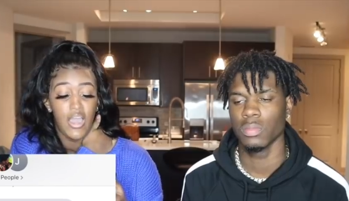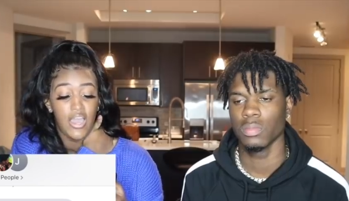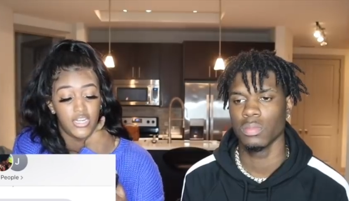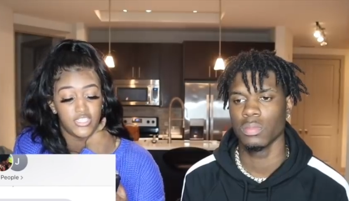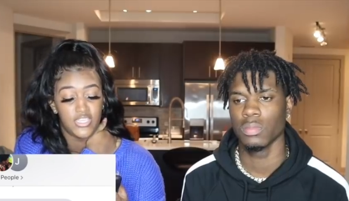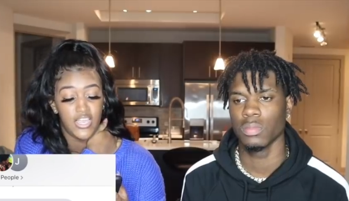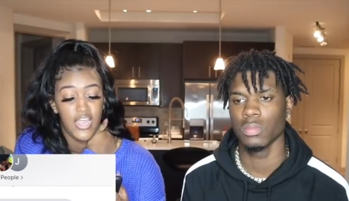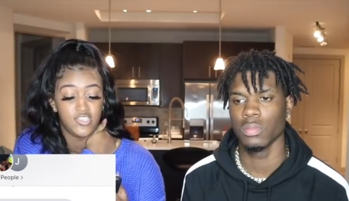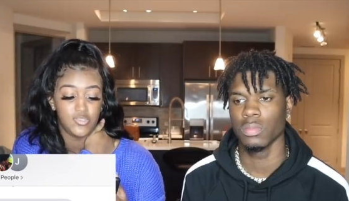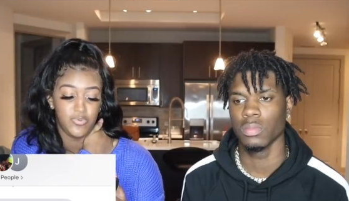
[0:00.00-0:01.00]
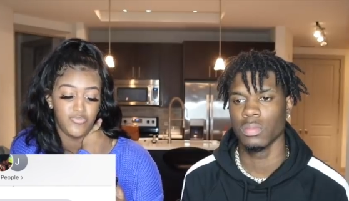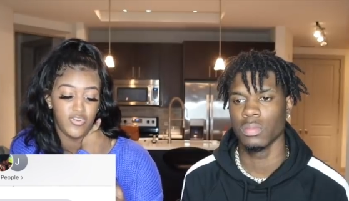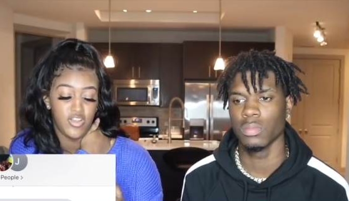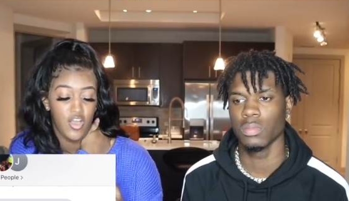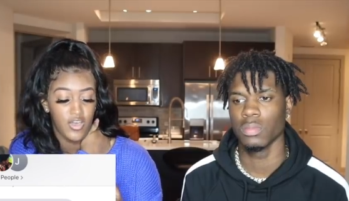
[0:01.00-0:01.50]
Speaker 1: I understand. I just
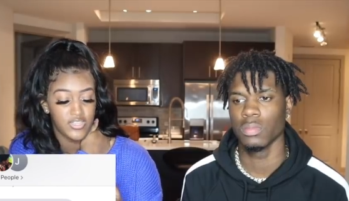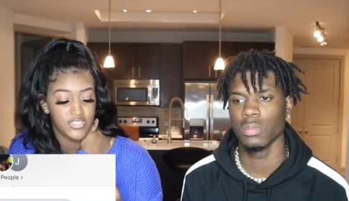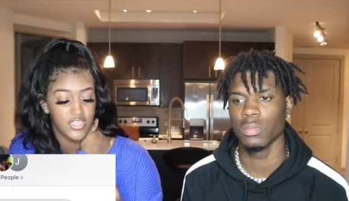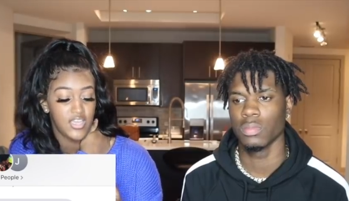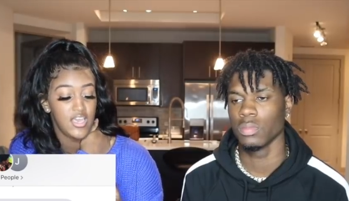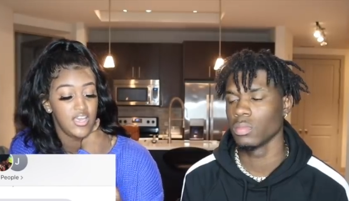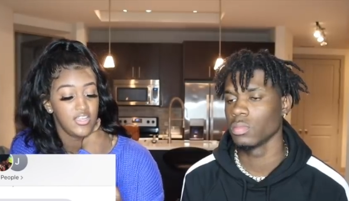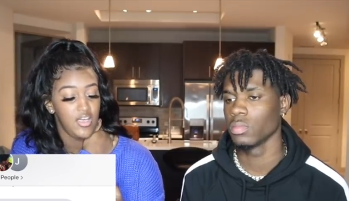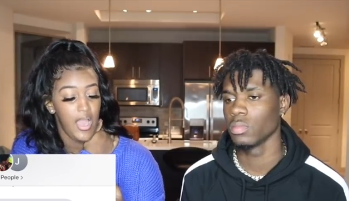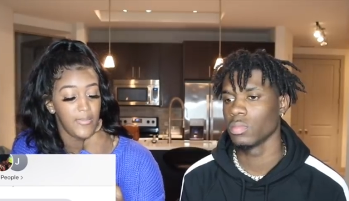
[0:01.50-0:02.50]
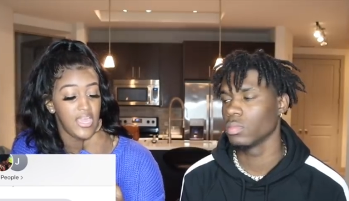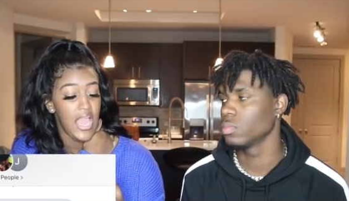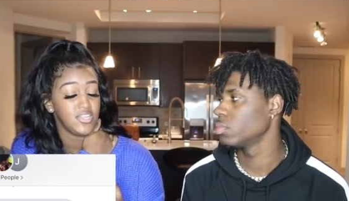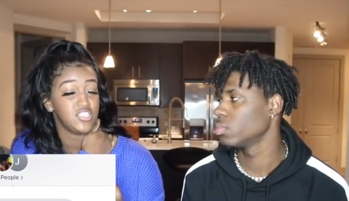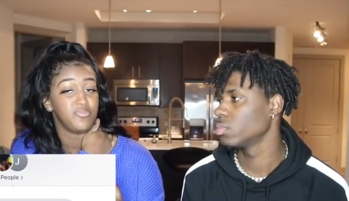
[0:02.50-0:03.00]
prefer to honestly. I mean,
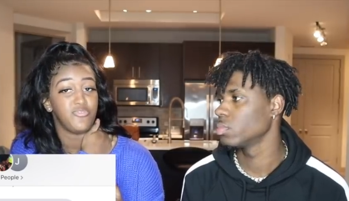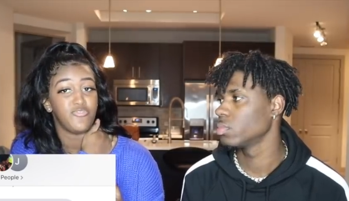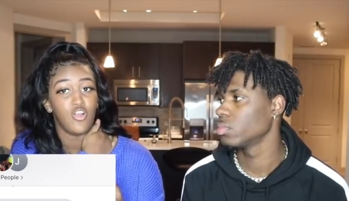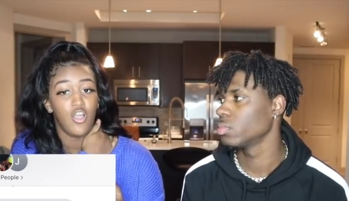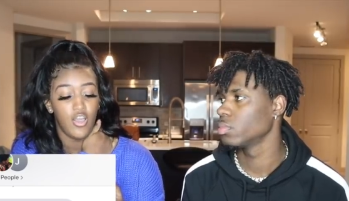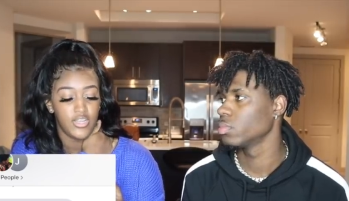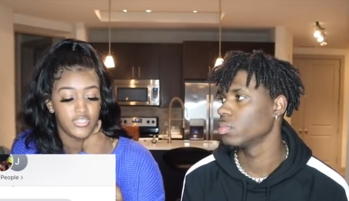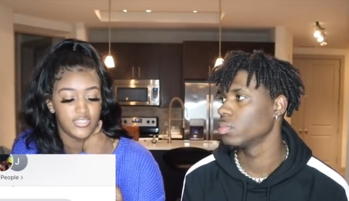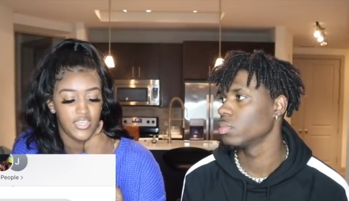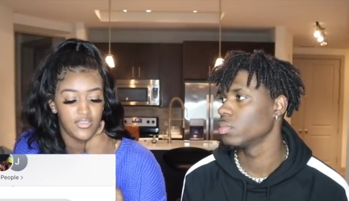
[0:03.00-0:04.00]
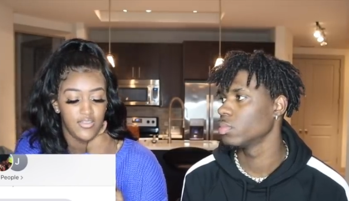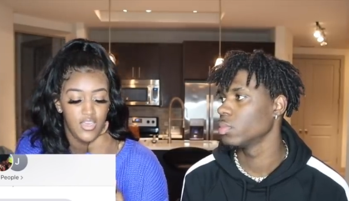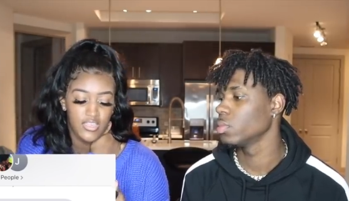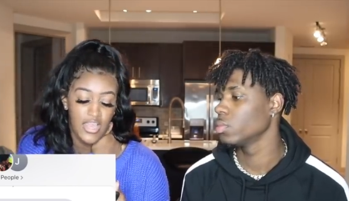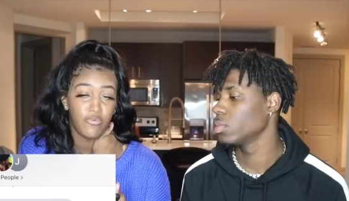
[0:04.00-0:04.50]
I just prefer honesty,
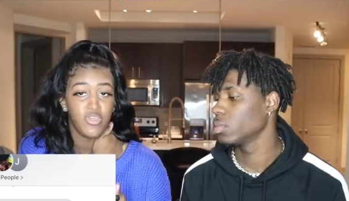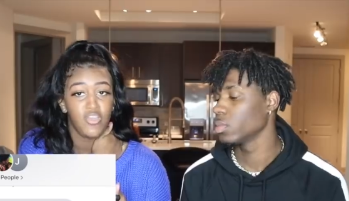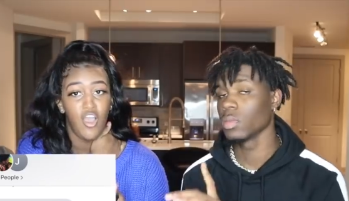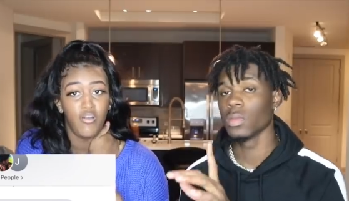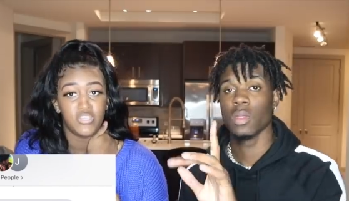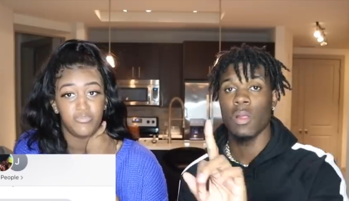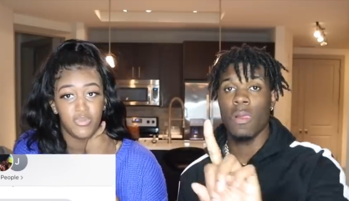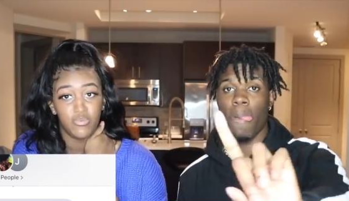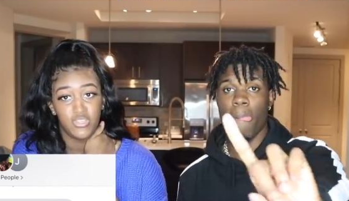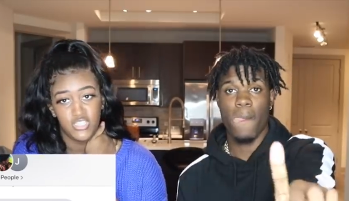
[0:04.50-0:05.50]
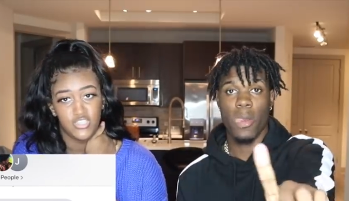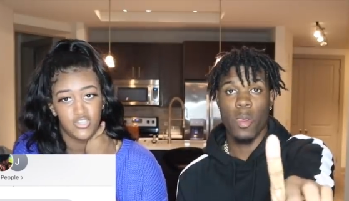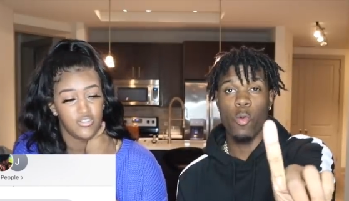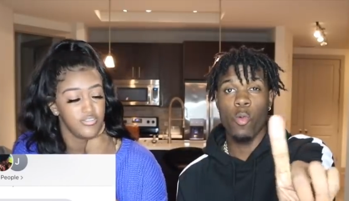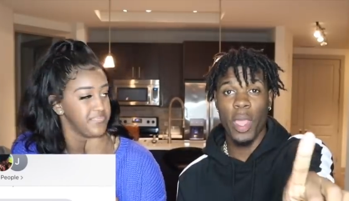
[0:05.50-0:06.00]
like we always been with each
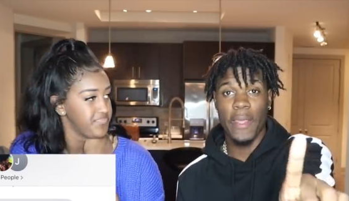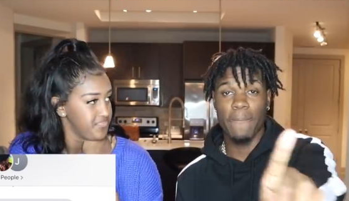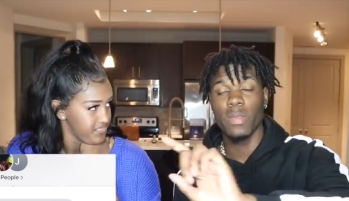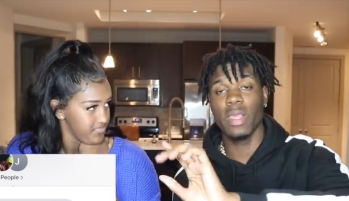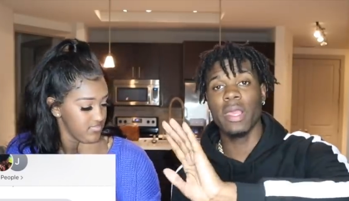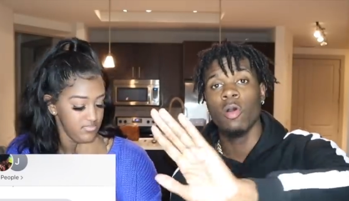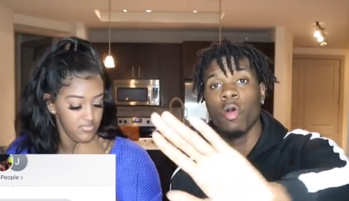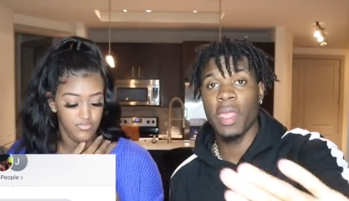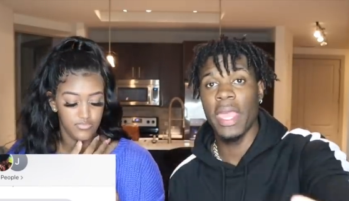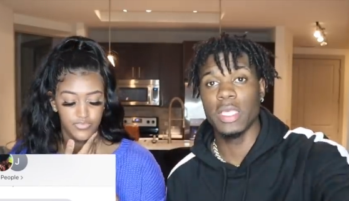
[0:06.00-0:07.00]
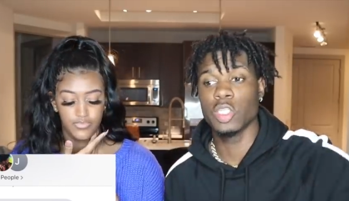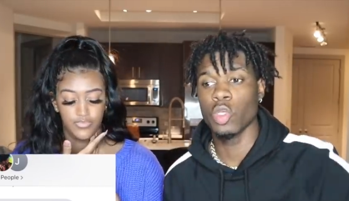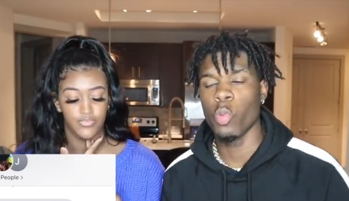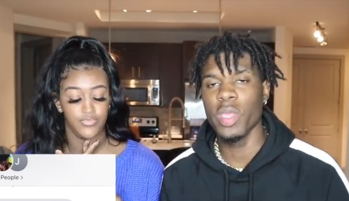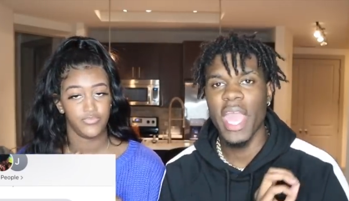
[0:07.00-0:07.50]
other.
Speaker 2: Wait, Okay,
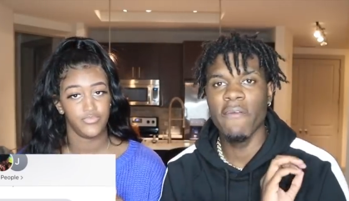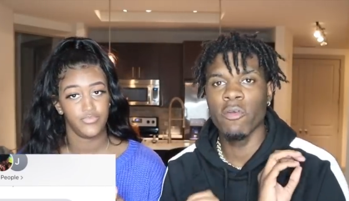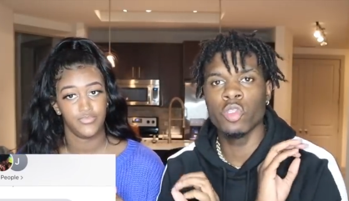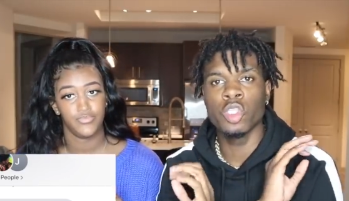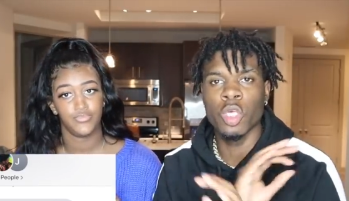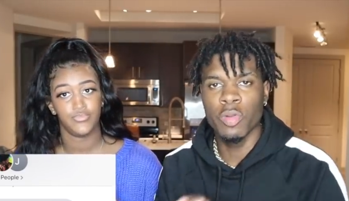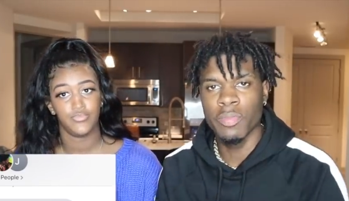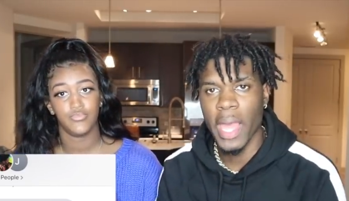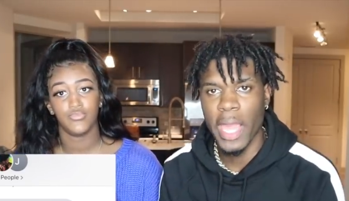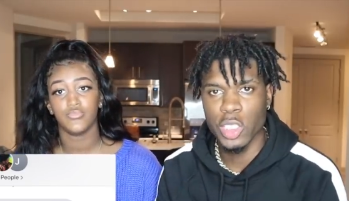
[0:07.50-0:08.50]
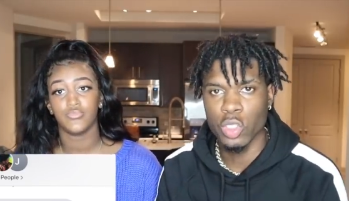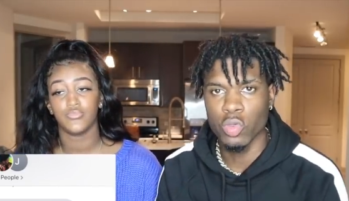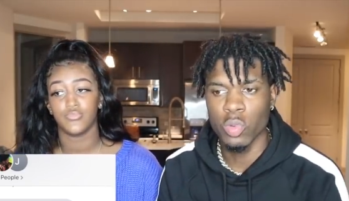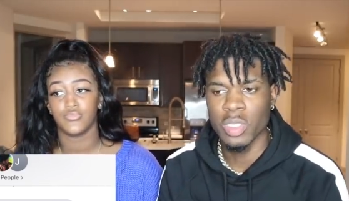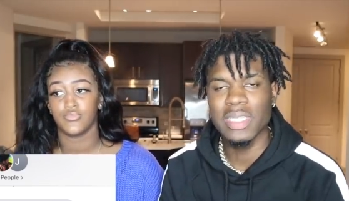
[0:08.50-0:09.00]
so we haven't. So mind
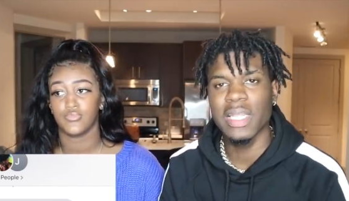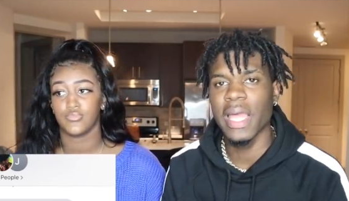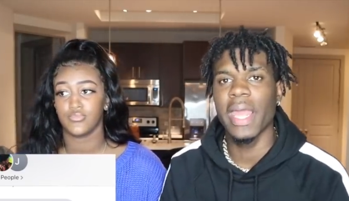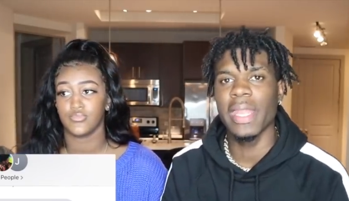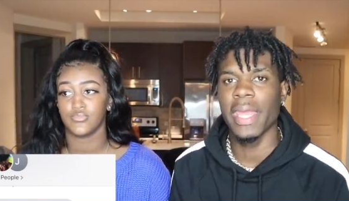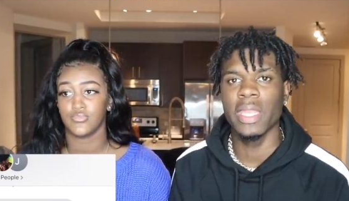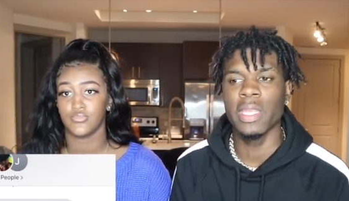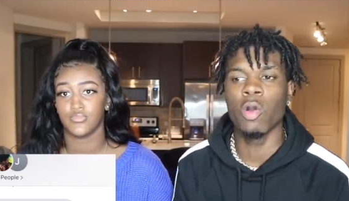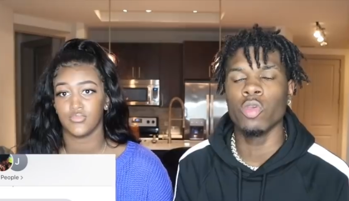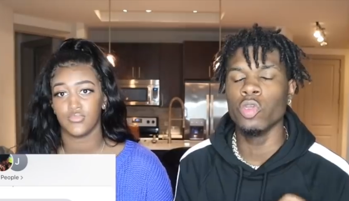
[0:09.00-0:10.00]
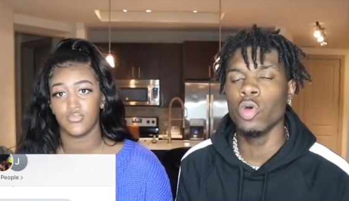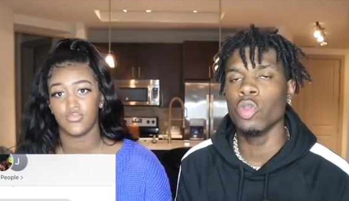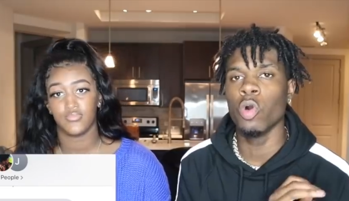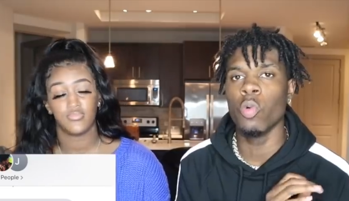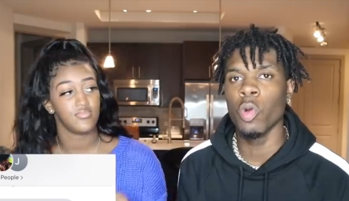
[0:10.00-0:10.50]
you, this late at night now, you
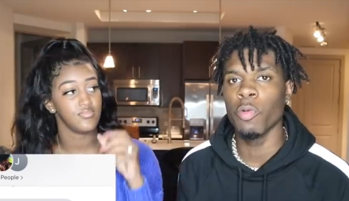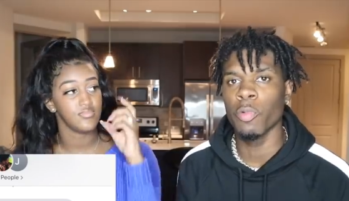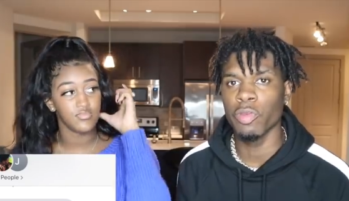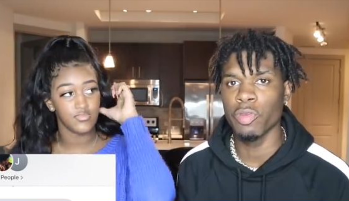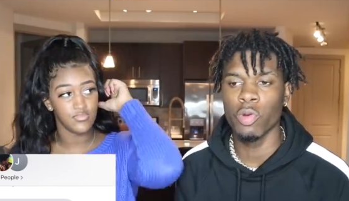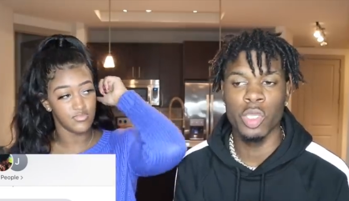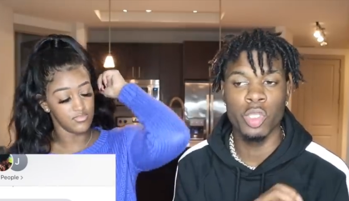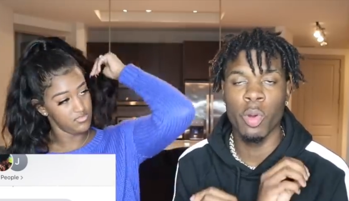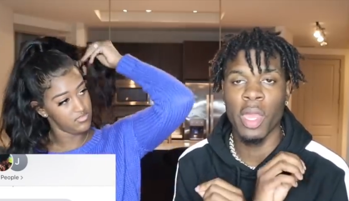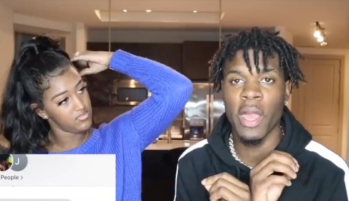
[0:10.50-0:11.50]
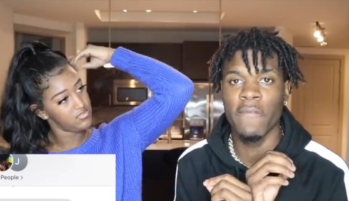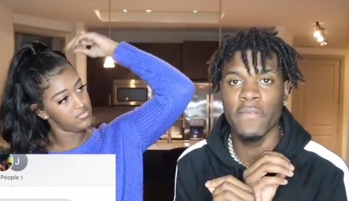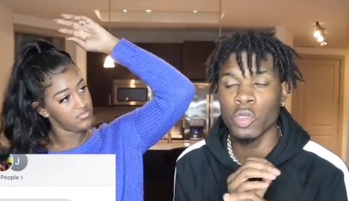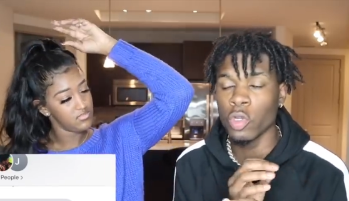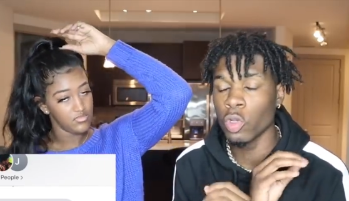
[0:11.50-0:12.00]
don't know what we're doing. You don't have. You